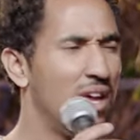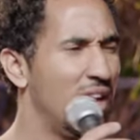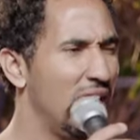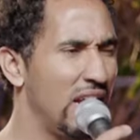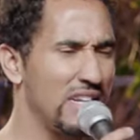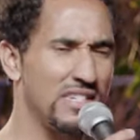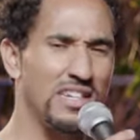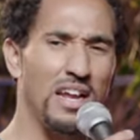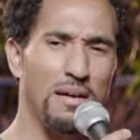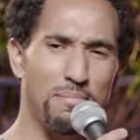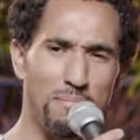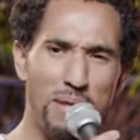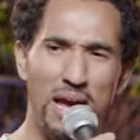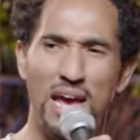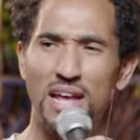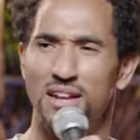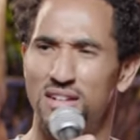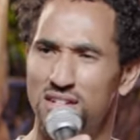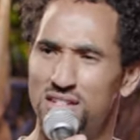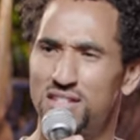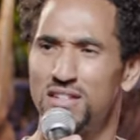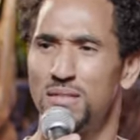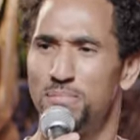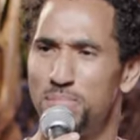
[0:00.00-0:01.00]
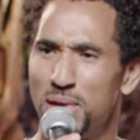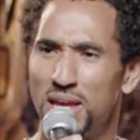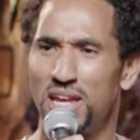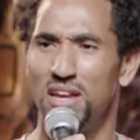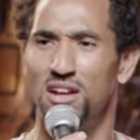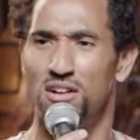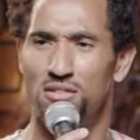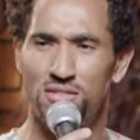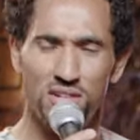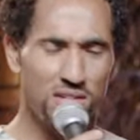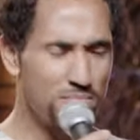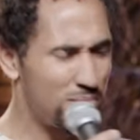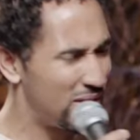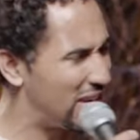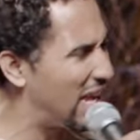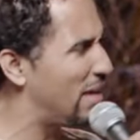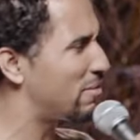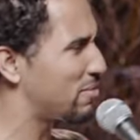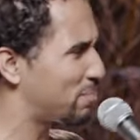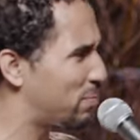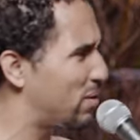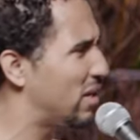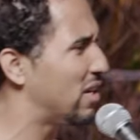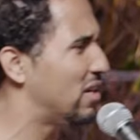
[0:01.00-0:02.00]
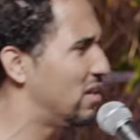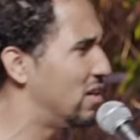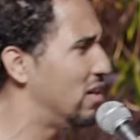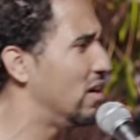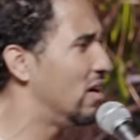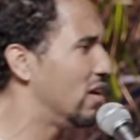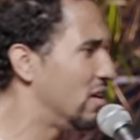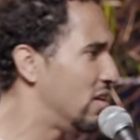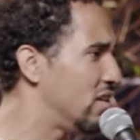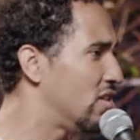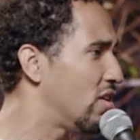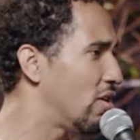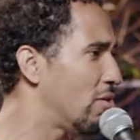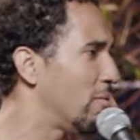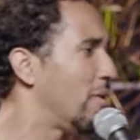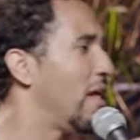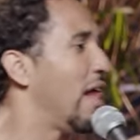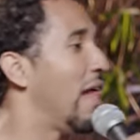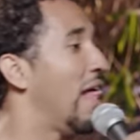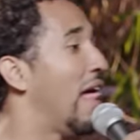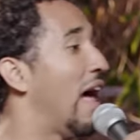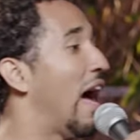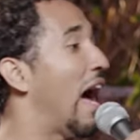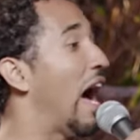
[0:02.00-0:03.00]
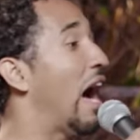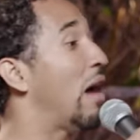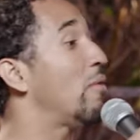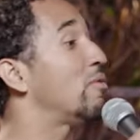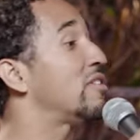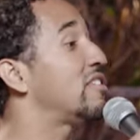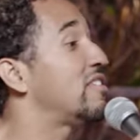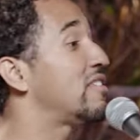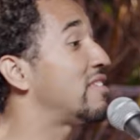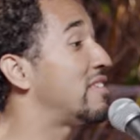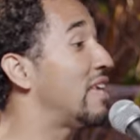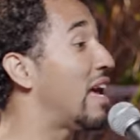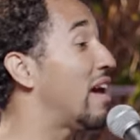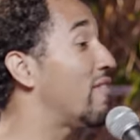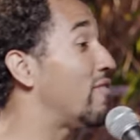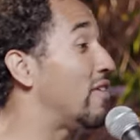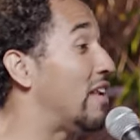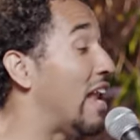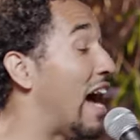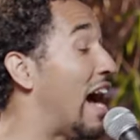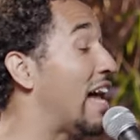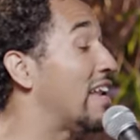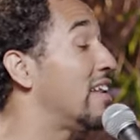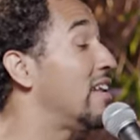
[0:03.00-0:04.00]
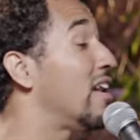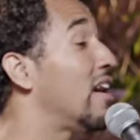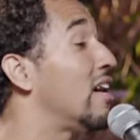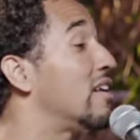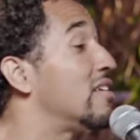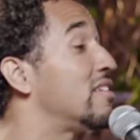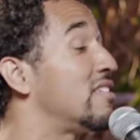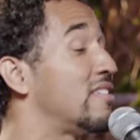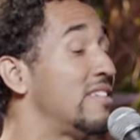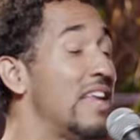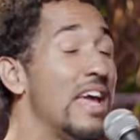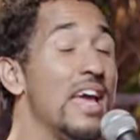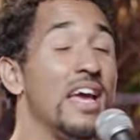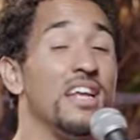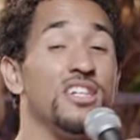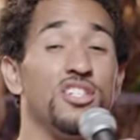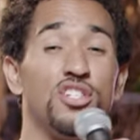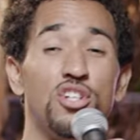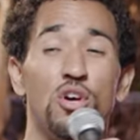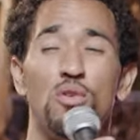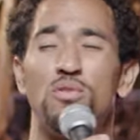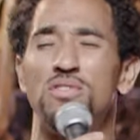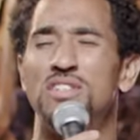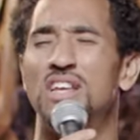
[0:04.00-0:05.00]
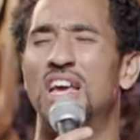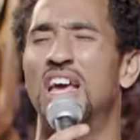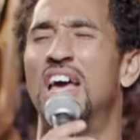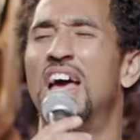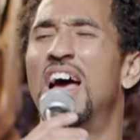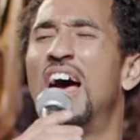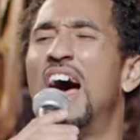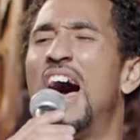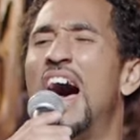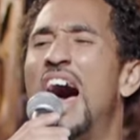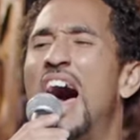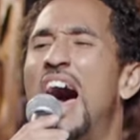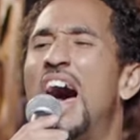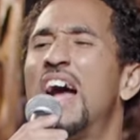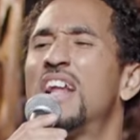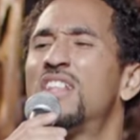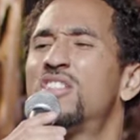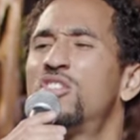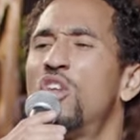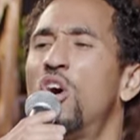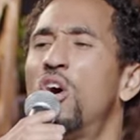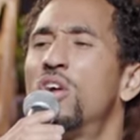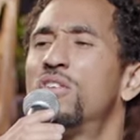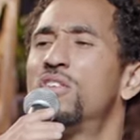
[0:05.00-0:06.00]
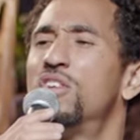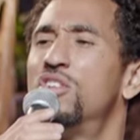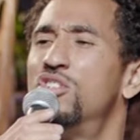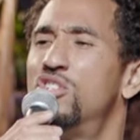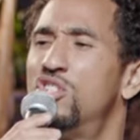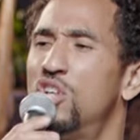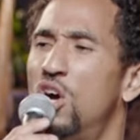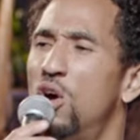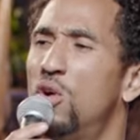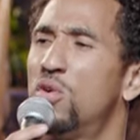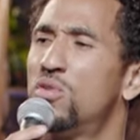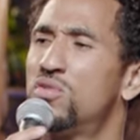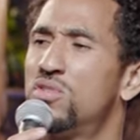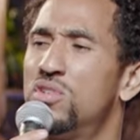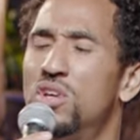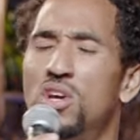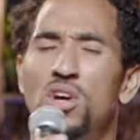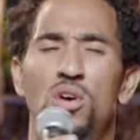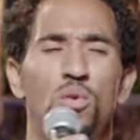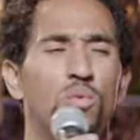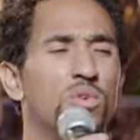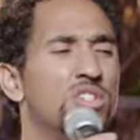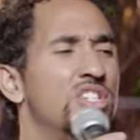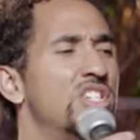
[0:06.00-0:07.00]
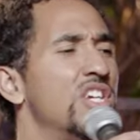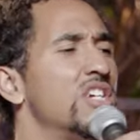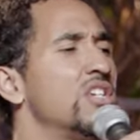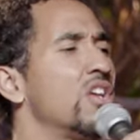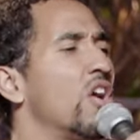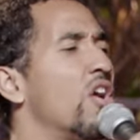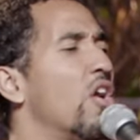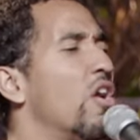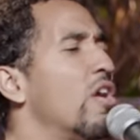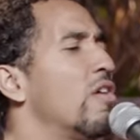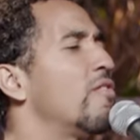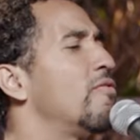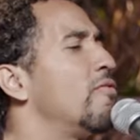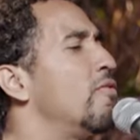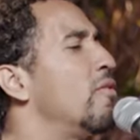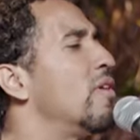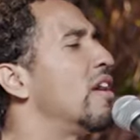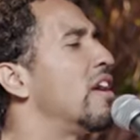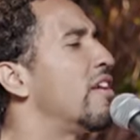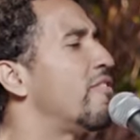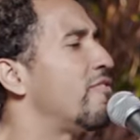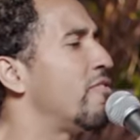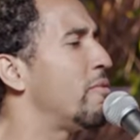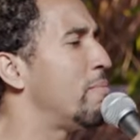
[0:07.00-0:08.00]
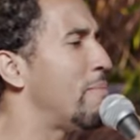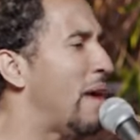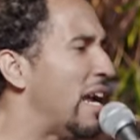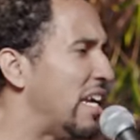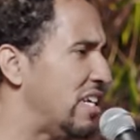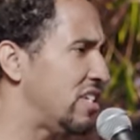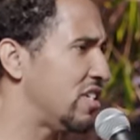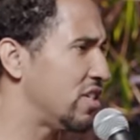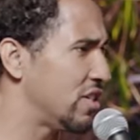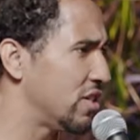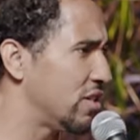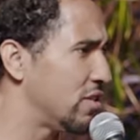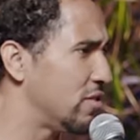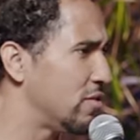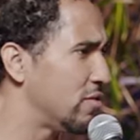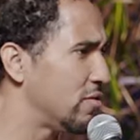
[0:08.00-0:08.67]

That's not bad. You could say bacon grease, but that was pretty good, you know? I was 7. I didn't understand jokes yet. I thought the jokes was just hurtful information.